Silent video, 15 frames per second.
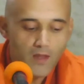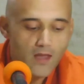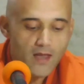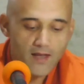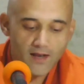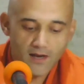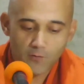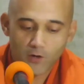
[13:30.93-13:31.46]

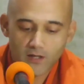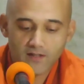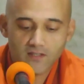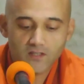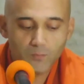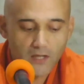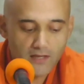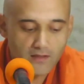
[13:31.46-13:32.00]
And I want to
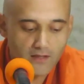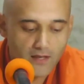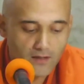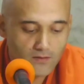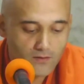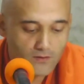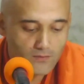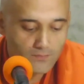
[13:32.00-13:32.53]
explain that.
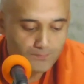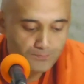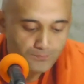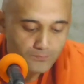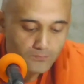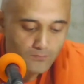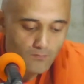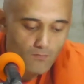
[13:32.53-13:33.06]

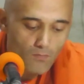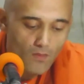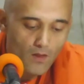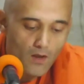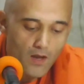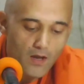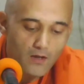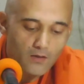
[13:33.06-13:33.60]

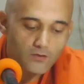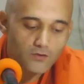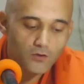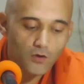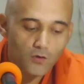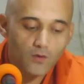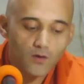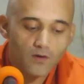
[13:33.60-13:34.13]
So,